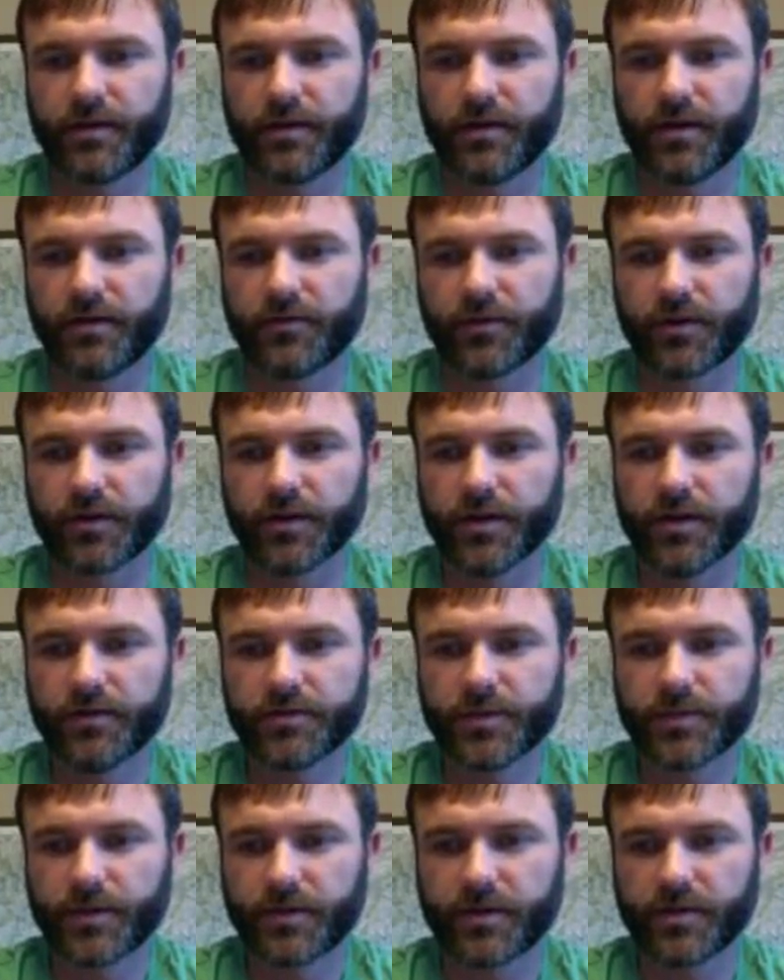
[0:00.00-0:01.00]
If the
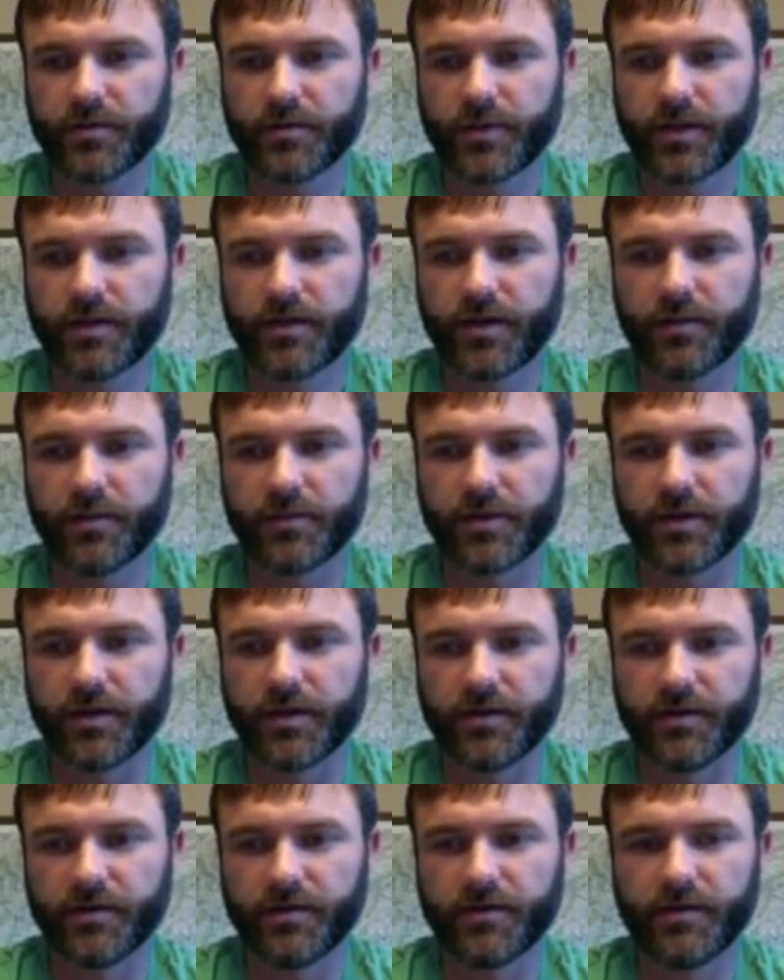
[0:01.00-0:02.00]
gloves become
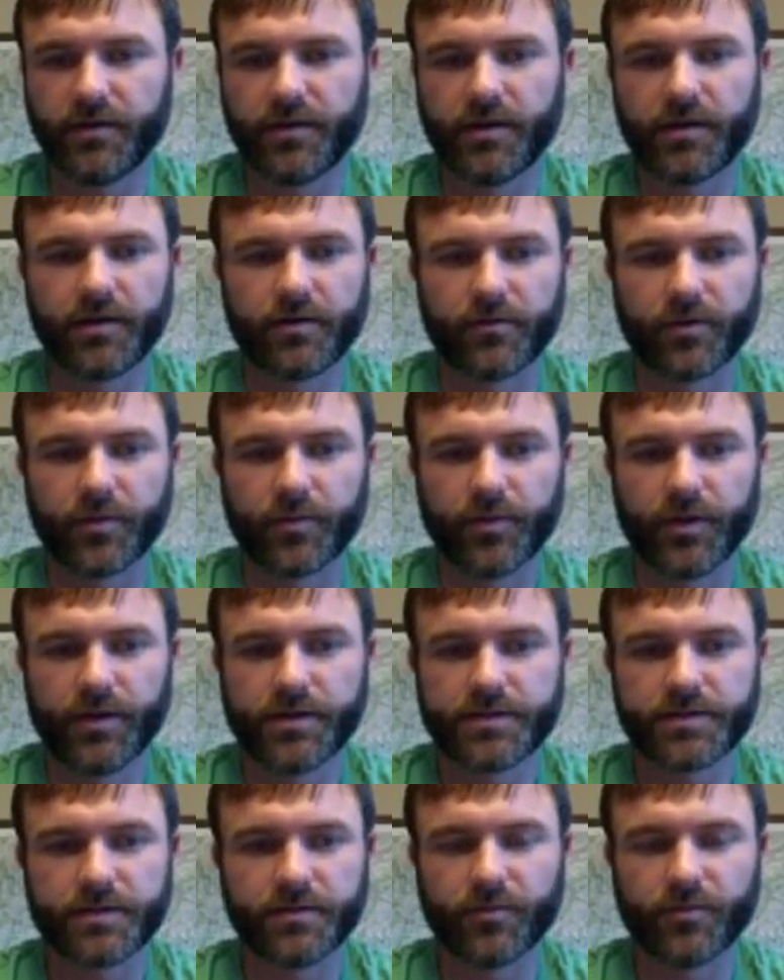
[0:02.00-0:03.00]
contaminated,
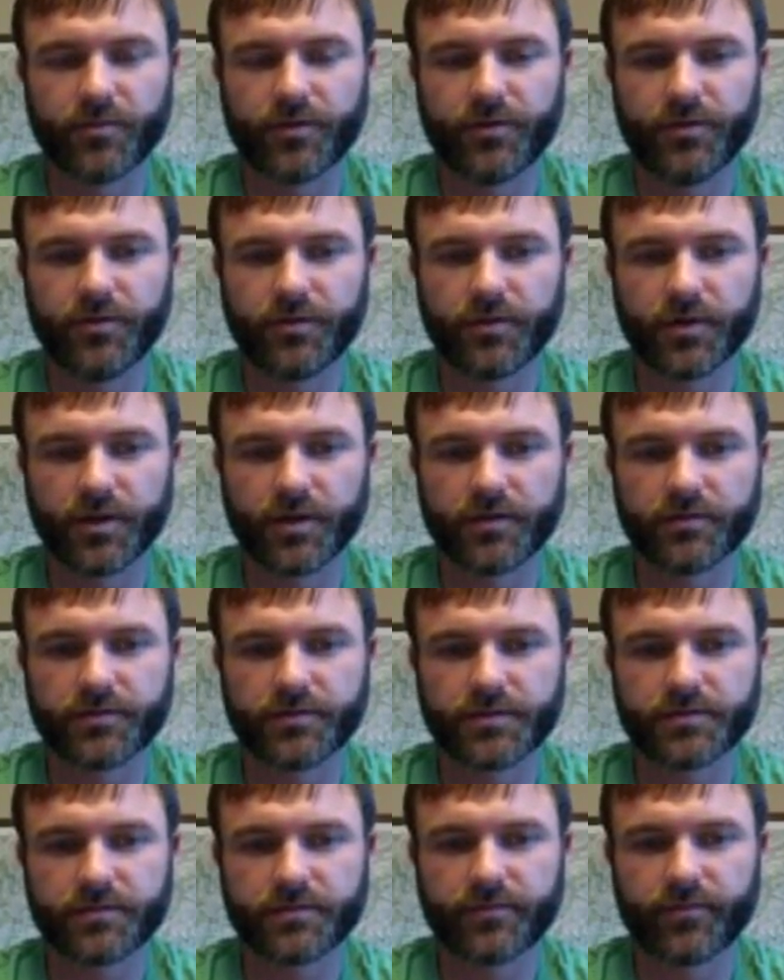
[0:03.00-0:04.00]
replace them with new
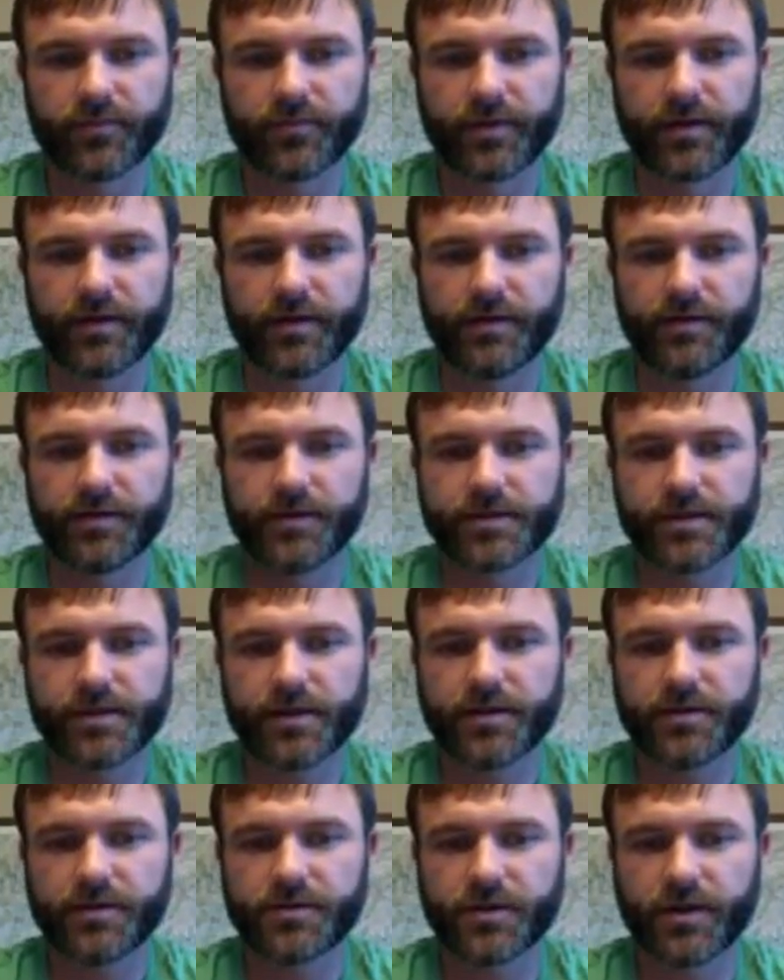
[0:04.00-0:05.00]
gloves. The
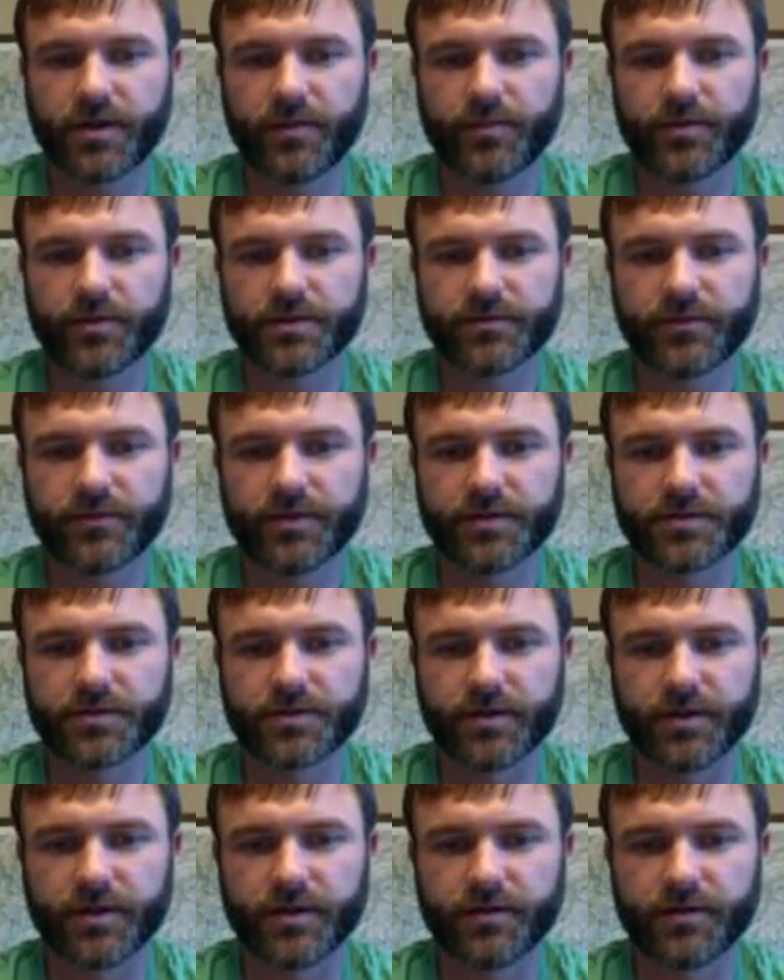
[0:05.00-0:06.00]
second drape is
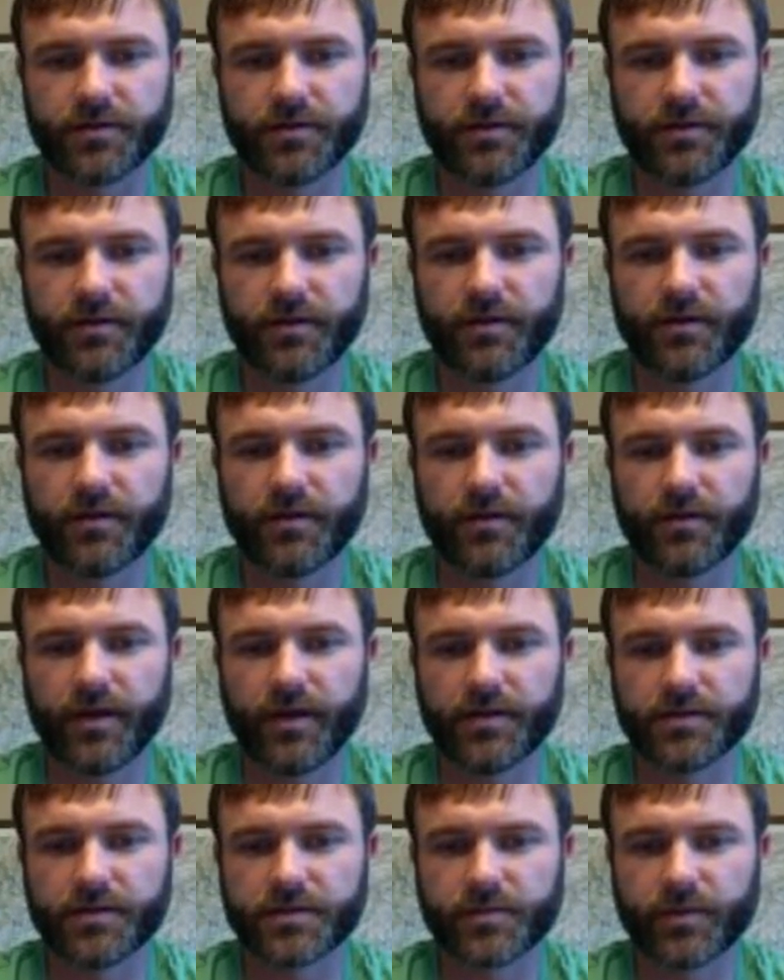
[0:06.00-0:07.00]
fenestrated
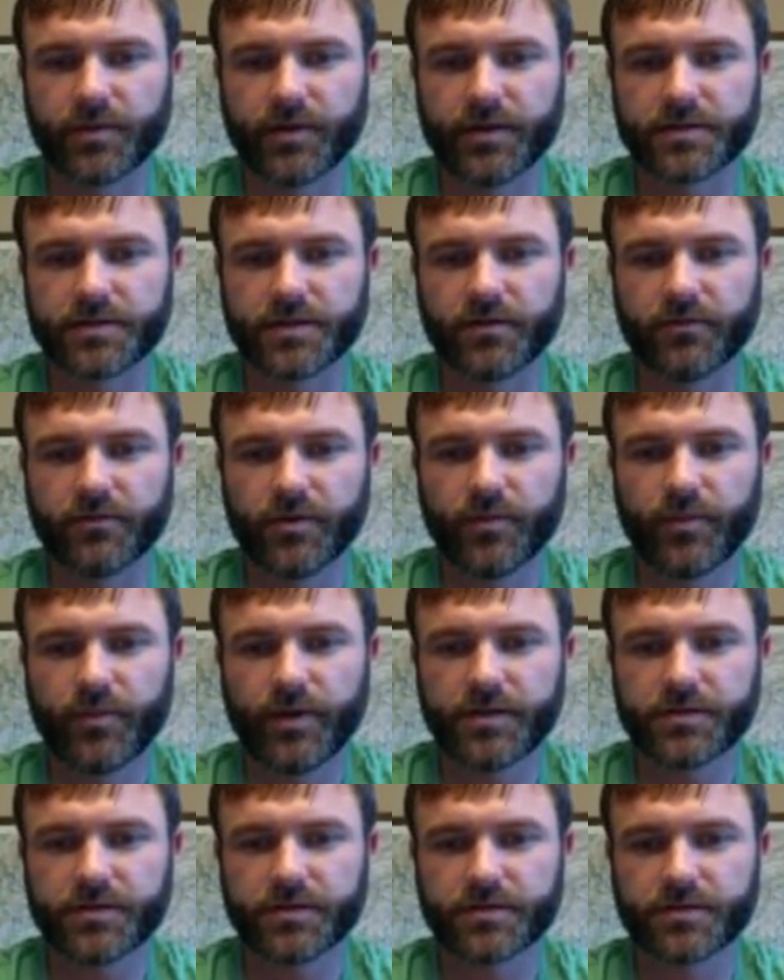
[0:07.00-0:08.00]
and is placed over the
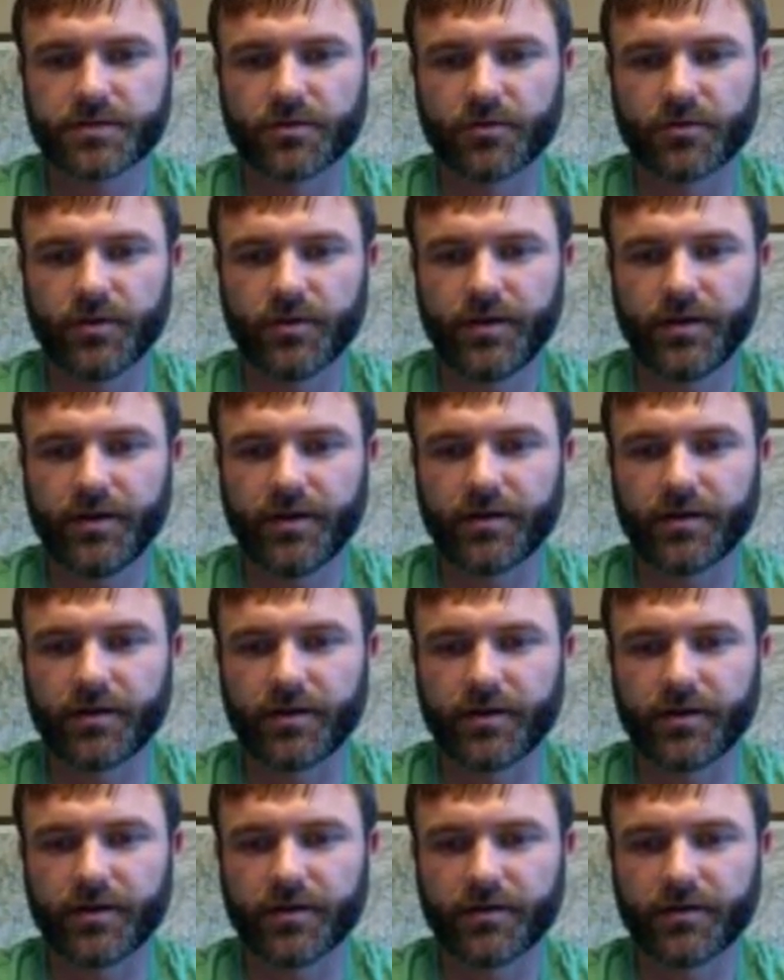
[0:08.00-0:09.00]
patient's groin
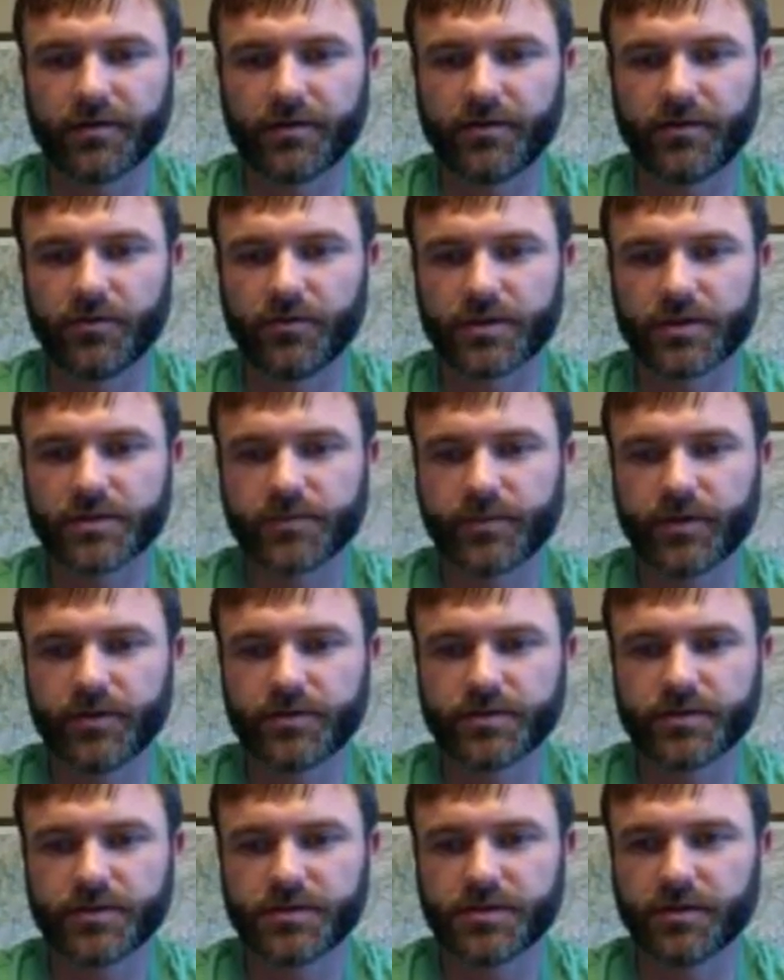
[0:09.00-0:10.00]
area to
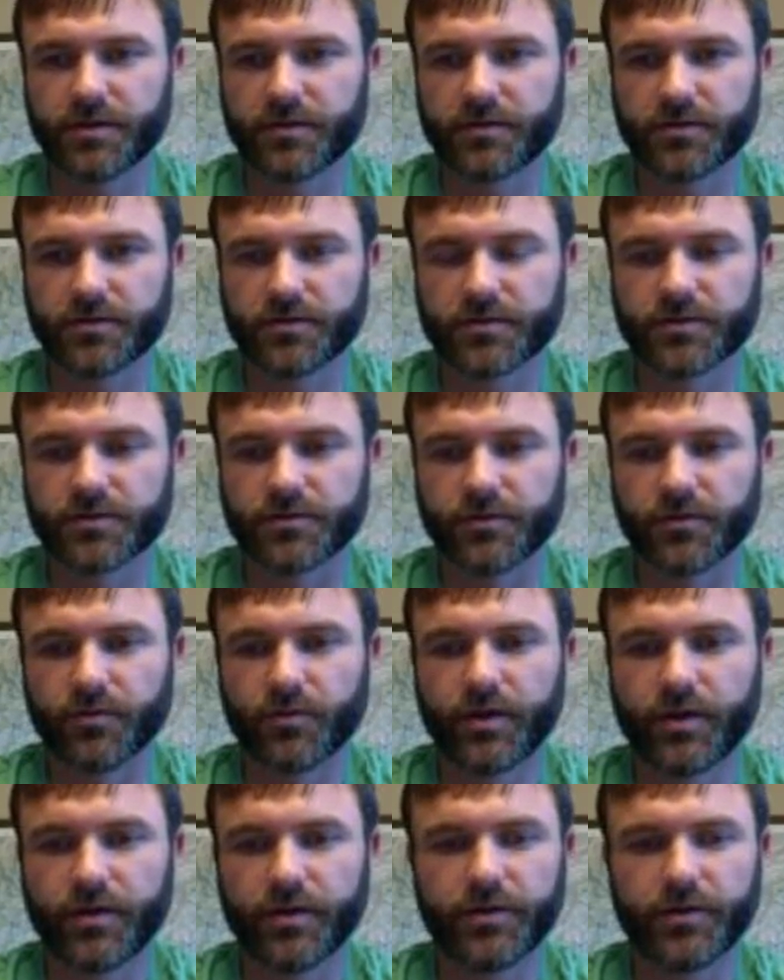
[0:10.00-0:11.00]
expose the genitals through the
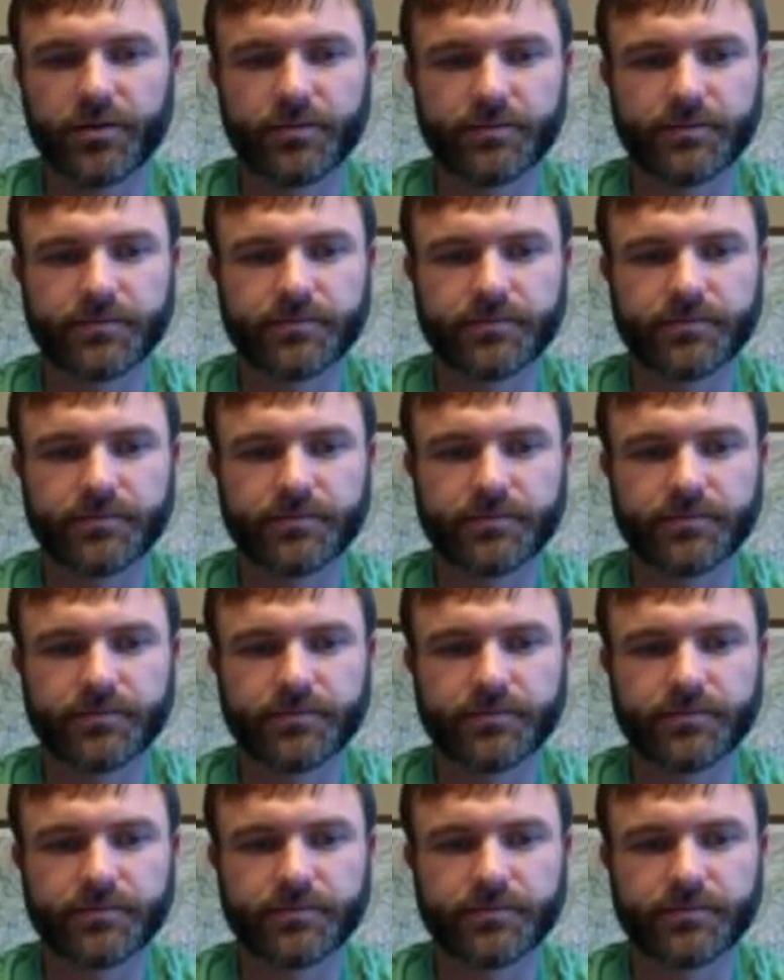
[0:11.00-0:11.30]
window.